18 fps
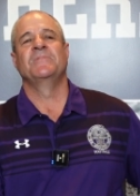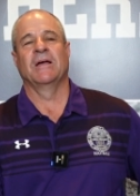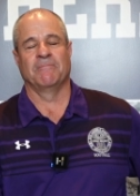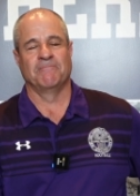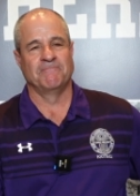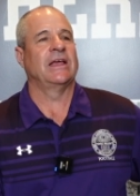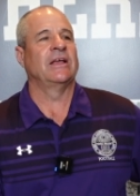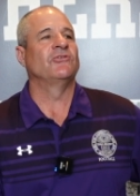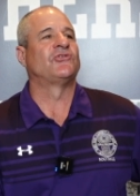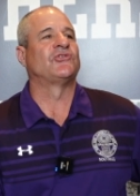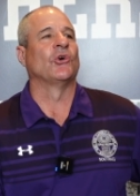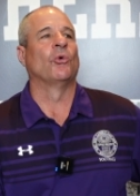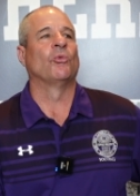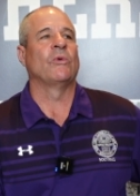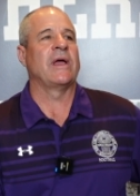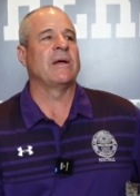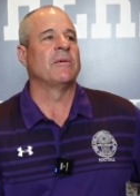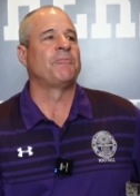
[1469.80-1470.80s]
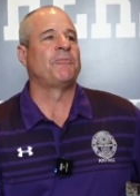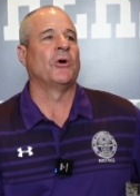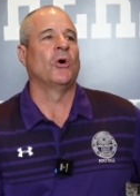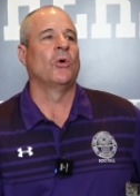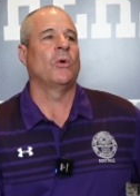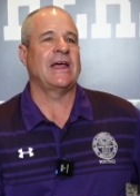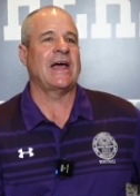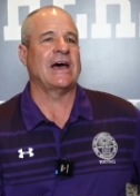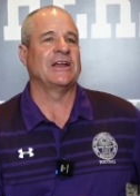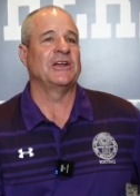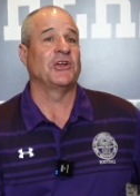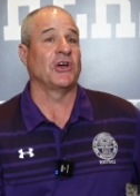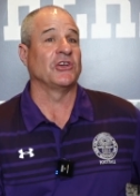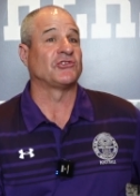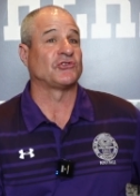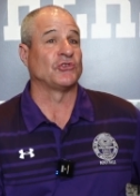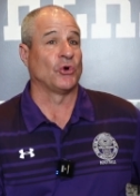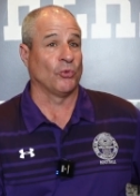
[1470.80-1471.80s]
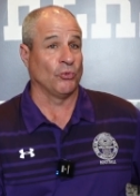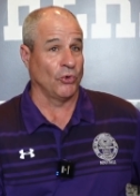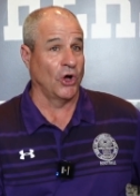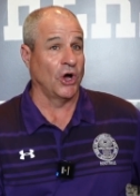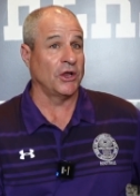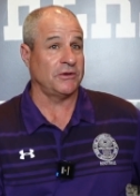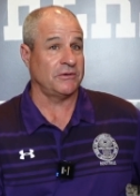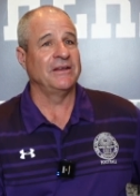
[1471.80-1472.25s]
Yep. And so Ramapo had a nice little run.